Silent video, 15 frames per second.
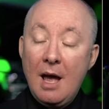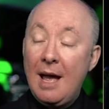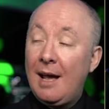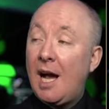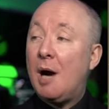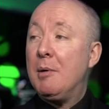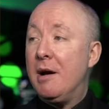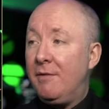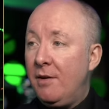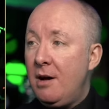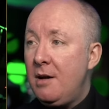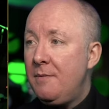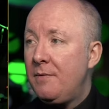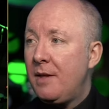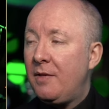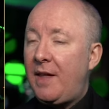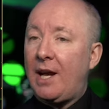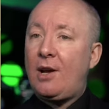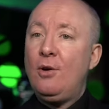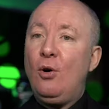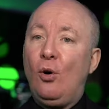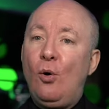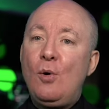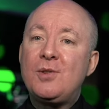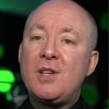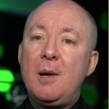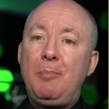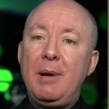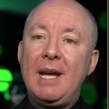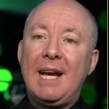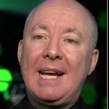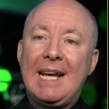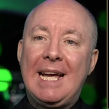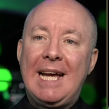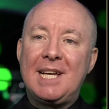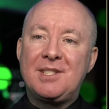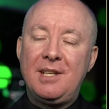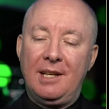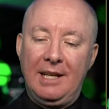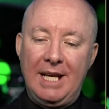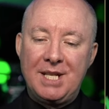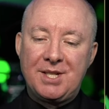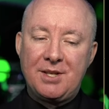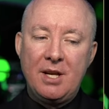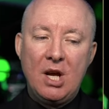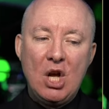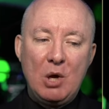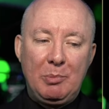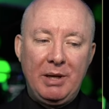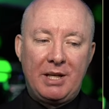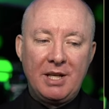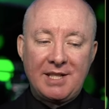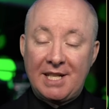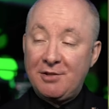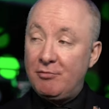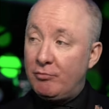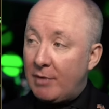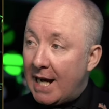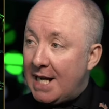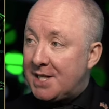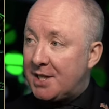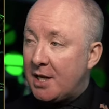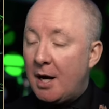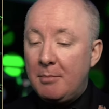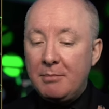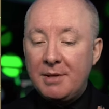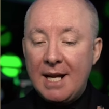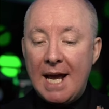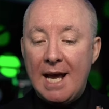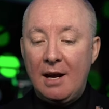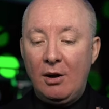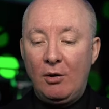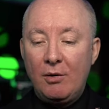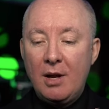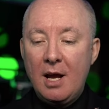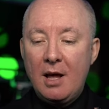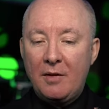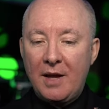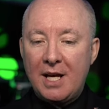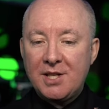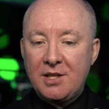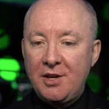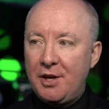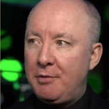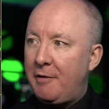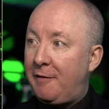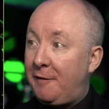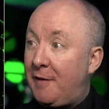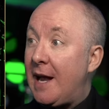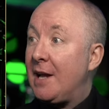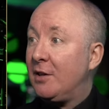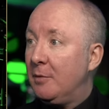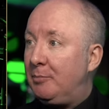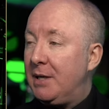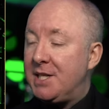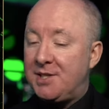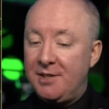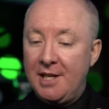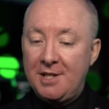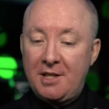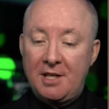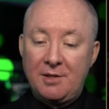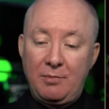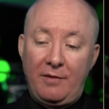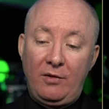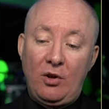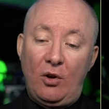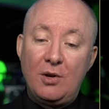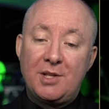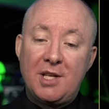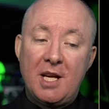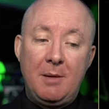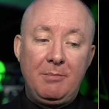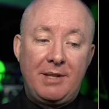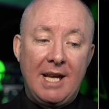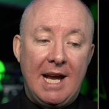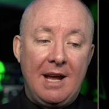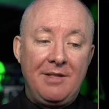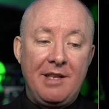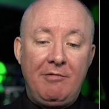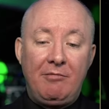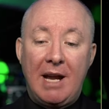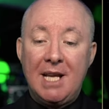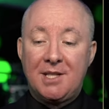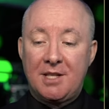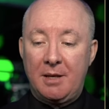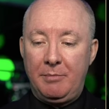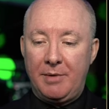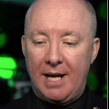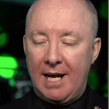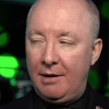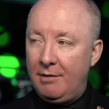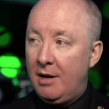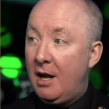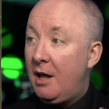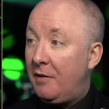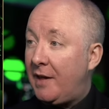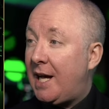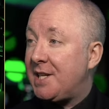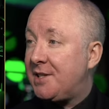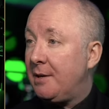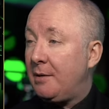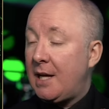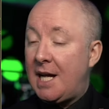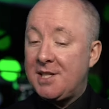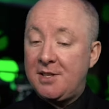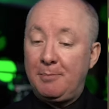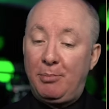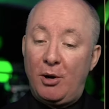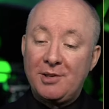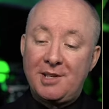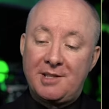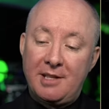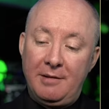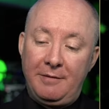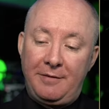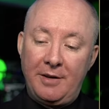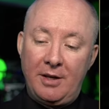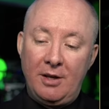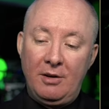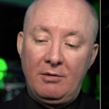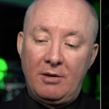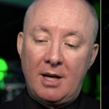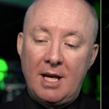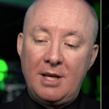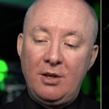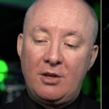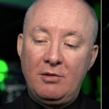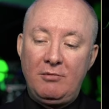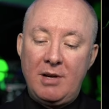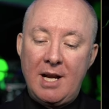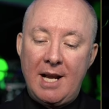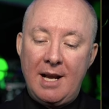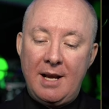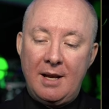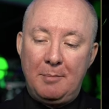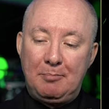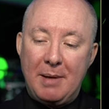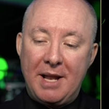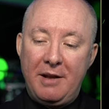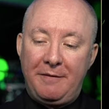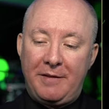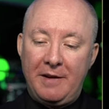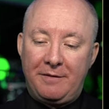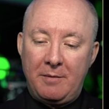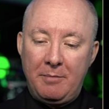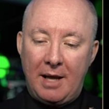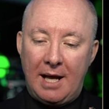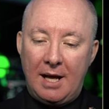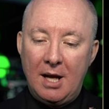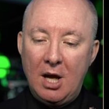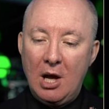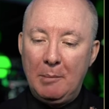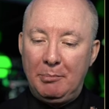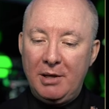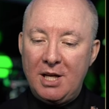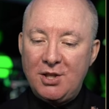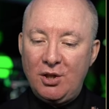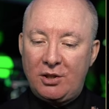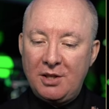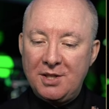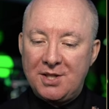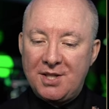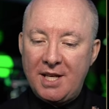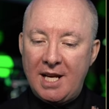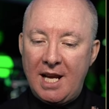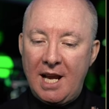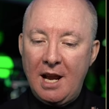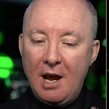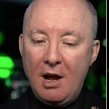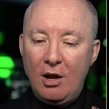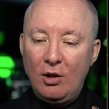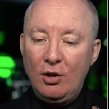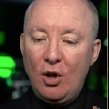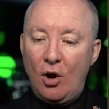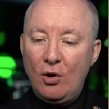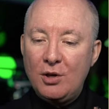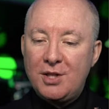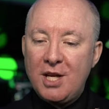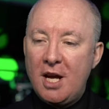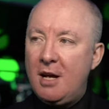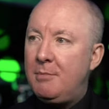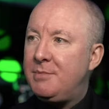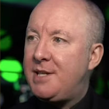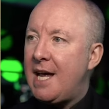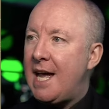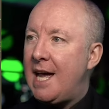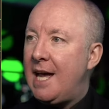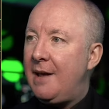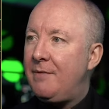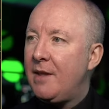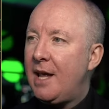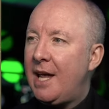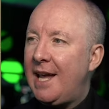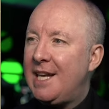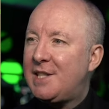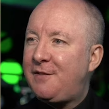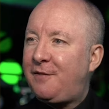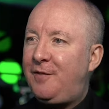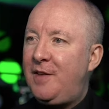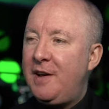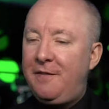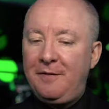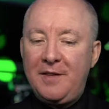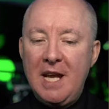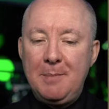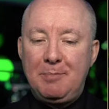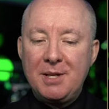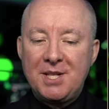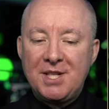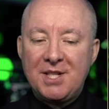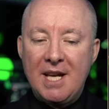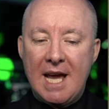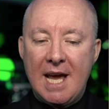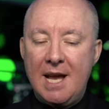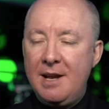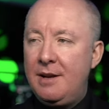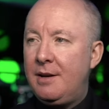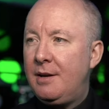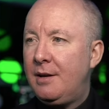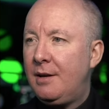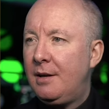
However, that can also be a catalyst, because as rates come down, that's going to affect the business, because with long-term debt and then rates come down, that's a positive for you, right? You can really benefit from that. But as you can see, long-term debt is 50%